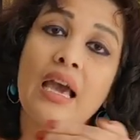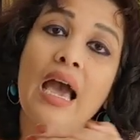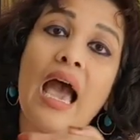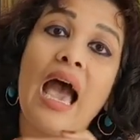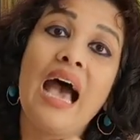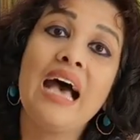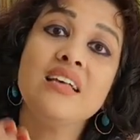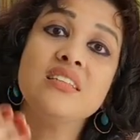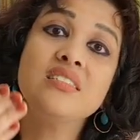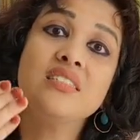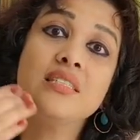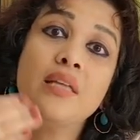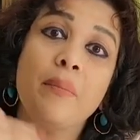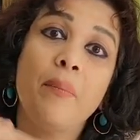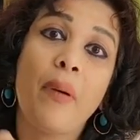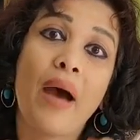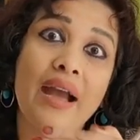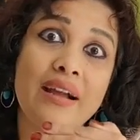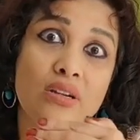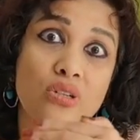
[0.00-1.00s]
has
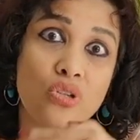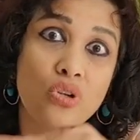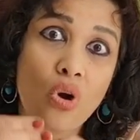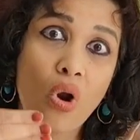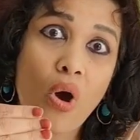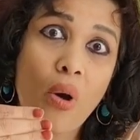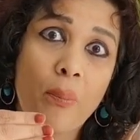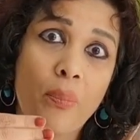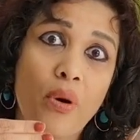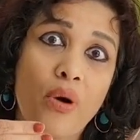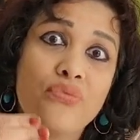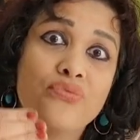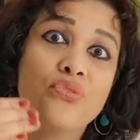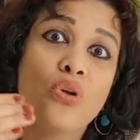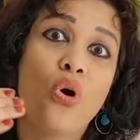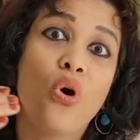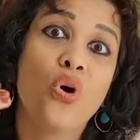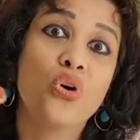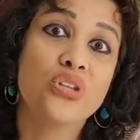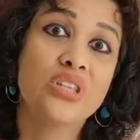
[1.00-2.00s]
the backdrop
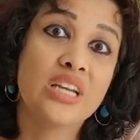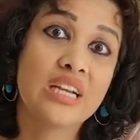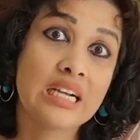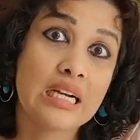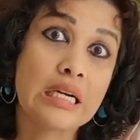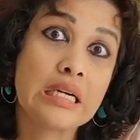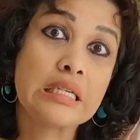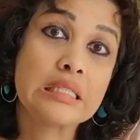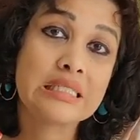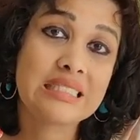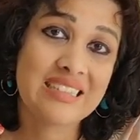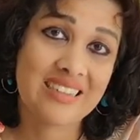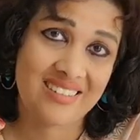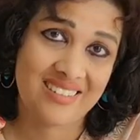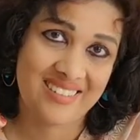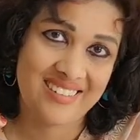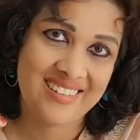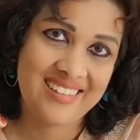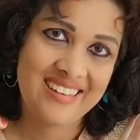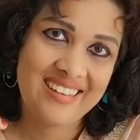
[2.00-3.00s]
of, or the
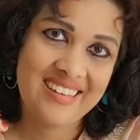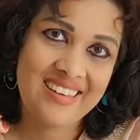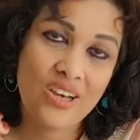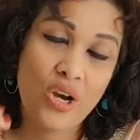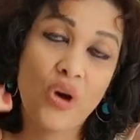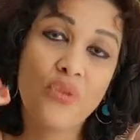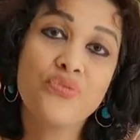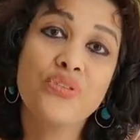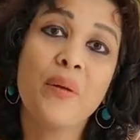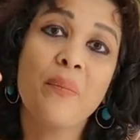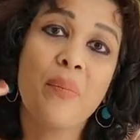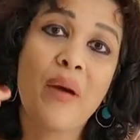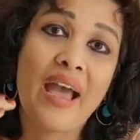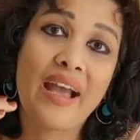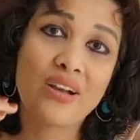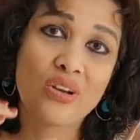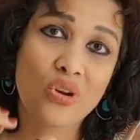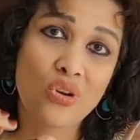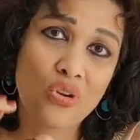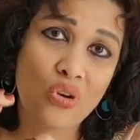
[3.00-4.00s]
curtain of, the
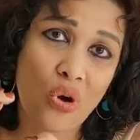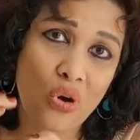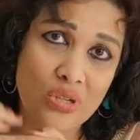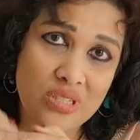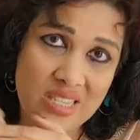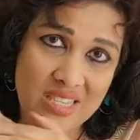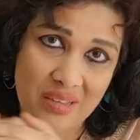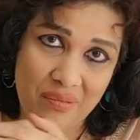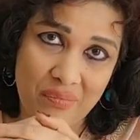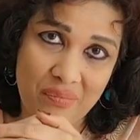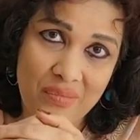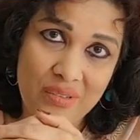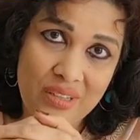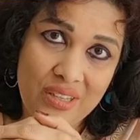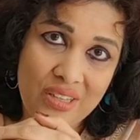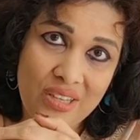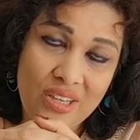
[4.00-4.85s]
macrocosm